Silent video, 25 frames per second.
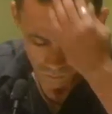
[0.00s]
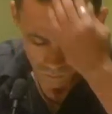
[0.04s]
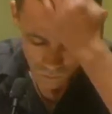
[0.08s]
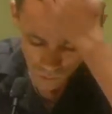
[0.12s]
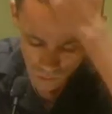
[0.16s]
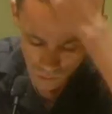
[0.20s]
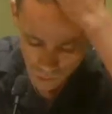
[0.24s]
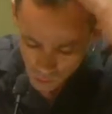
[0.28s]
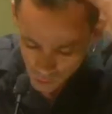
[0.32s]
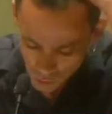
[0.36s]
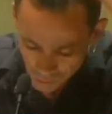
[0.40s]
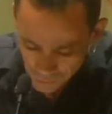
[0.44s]

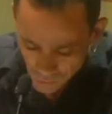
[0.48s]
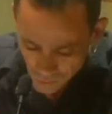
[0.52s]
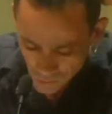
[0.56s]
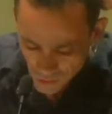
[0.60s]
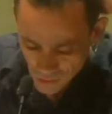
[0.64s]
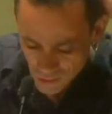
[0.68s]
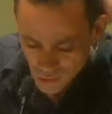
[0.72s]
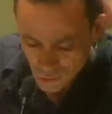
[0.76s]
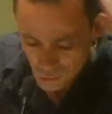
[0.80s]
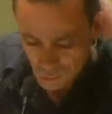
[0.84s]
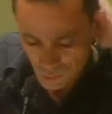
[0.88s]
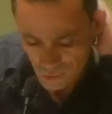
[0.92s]
So for
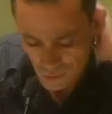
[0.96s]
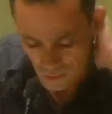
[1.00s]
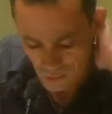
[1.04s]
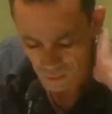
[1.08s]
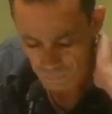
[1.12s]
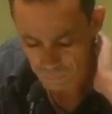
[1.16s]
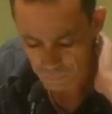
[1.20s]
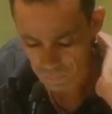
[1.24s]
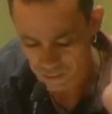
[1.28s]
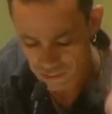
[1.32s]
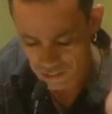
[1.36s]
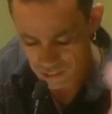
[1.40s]
us today,
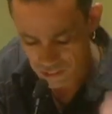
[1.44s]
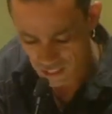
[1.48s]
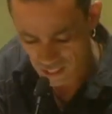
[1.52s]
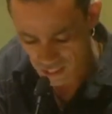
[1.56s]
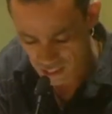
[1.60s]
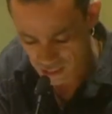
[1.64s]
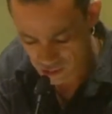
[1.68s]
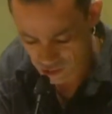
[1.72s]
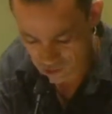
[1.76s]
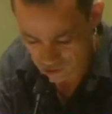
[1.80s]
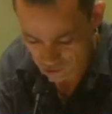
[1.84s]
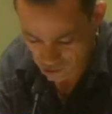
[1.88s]
peace
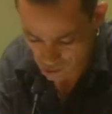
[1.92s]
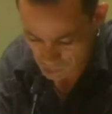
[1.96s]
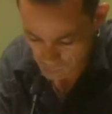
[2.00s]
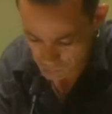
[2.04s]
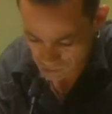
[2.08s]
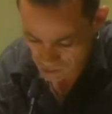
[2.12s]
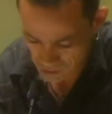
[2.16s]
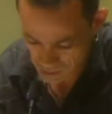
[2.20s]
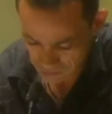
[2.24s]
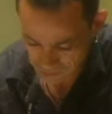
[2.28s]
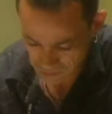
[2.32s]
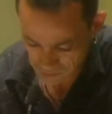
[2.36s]
action
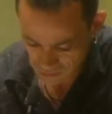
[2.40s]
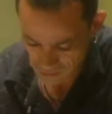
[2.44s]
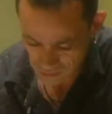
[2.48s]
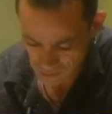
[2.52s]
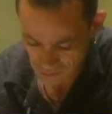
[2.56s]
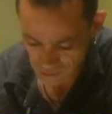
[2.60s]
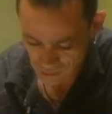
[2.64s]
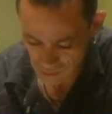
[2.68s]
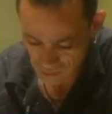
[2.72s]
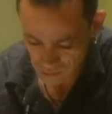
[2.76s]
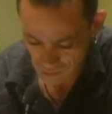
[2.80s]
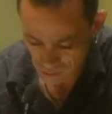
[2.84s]
specifically
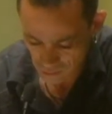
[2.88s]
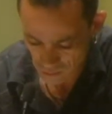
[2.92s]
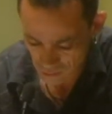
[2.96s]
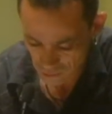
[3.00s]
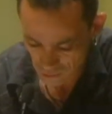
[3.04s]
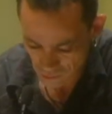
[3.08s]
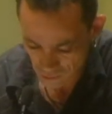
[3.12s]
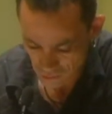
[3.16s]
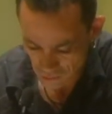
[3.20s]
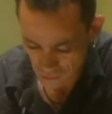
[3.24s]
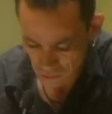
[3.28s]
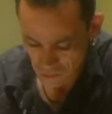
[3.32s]

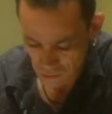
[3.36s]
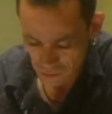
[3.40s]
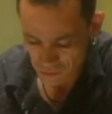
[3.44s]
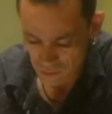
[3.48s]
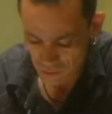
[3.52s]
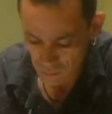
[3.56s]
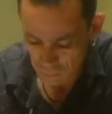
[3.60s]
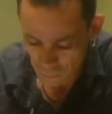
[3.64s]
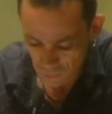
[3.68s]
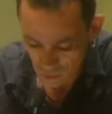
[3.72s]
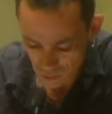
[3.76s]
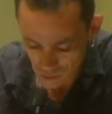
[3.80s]
entails the
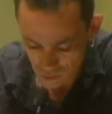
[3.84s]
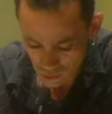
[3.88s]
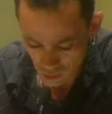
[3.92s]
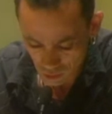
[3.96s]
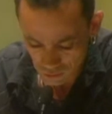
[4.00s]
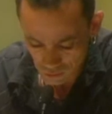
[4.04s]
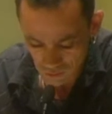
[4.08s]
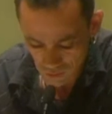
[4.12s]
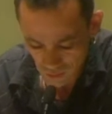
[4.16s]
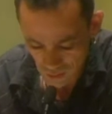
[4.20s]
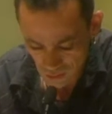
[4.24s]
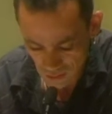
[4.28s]
rebuilding
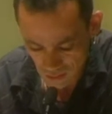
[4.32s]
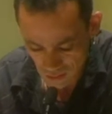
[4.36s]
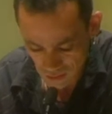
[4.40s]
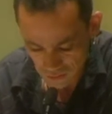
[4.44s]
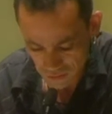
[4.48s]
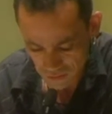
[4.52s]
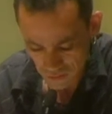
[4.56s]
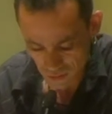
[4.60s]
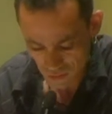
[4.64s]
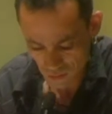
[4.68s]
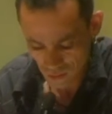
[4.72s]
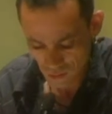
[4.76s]
of
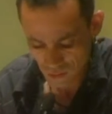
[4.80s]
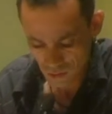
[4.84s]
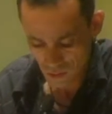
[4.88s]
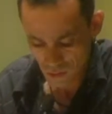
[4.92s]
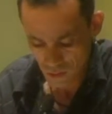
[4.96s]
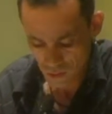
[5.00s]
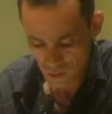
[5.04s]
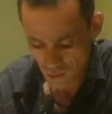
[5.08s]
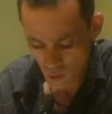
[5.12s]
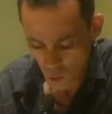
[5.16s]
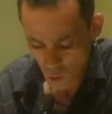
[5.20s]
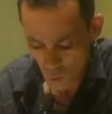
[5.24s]
lives,
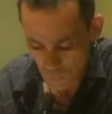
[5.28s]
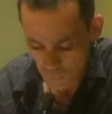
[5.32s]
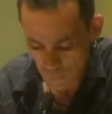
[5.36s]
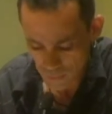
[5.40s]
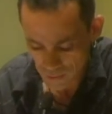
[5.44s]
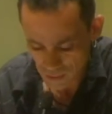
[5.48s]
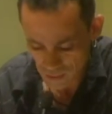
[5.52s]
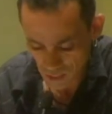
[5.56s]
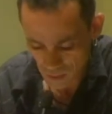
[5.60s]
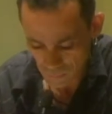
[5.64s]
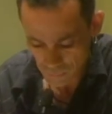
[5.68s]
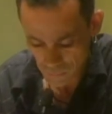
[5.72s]
the
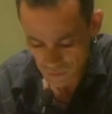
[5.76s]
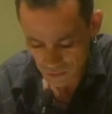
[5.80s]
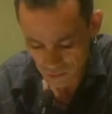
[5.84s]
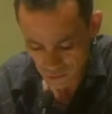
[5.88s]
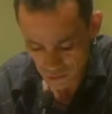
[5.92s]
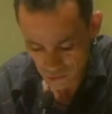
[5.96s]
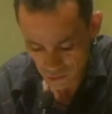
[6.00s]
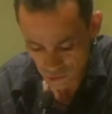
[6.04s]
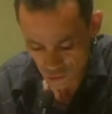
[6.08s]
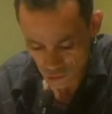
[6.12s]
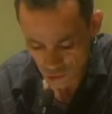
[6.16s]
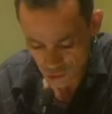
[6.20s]
opening up and
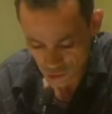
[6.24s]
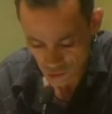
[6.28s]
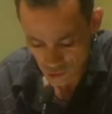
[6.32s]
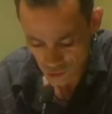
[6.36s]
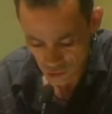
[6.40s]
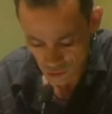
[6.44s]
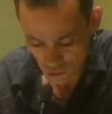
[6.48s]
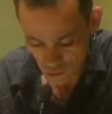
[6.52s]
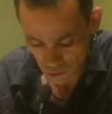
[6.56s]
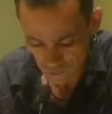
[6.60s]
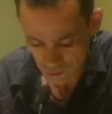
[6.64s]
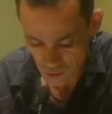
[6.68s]
the
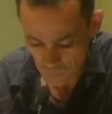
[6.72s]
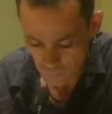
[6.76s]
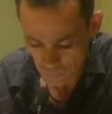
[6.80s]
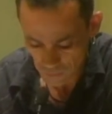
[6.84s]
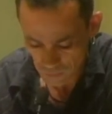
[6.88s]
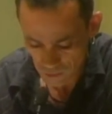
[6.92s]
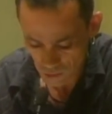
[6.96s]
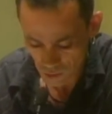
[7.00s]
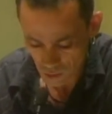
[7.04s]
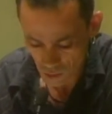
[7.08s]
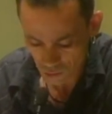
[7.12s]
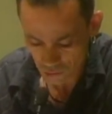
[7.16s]
insertion of
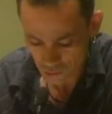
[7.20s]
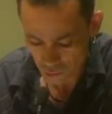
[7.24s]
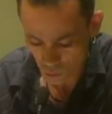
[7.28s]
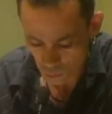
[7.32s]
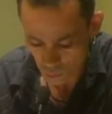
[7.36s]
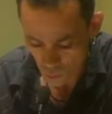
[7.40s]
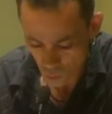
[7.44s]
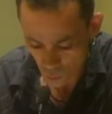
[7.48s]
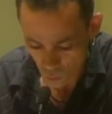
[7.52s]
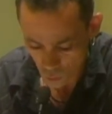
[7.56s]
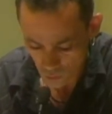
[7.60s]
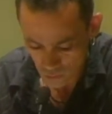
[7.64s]
spaces for
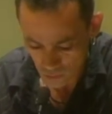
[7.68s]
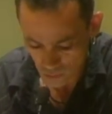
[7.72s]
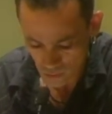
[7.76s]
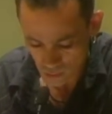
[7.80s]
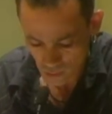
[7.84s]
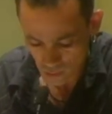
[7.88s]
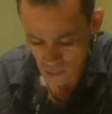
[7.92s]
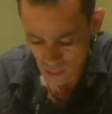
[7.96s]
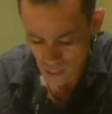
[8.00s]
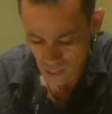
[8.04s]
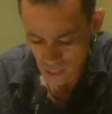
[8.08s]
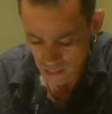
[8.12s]
mourning,
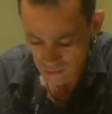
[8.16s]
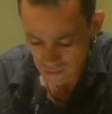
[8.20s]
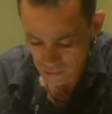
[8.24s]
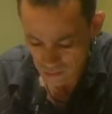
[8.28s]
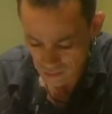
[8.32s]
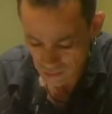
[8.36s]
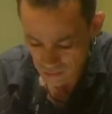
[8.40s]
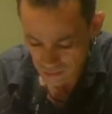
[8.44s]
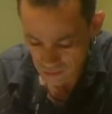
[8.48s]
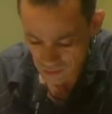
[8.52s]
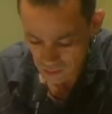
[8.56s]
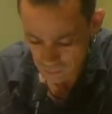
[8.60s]
and the
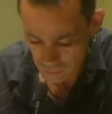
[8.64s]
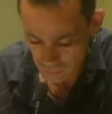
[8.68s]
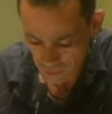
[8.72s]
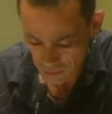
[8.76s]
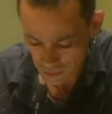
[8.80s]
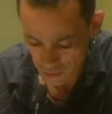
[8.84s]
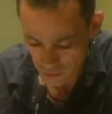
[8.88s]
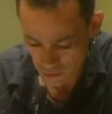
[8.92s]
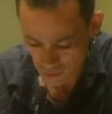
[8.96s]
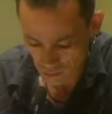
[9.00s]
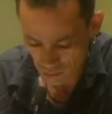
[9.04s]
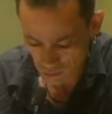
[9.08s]

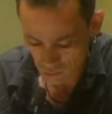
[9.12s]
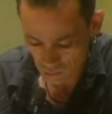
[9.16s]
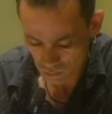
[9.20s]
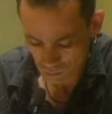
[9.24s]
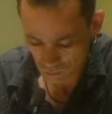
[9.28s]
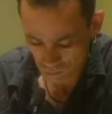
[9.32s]
reclamation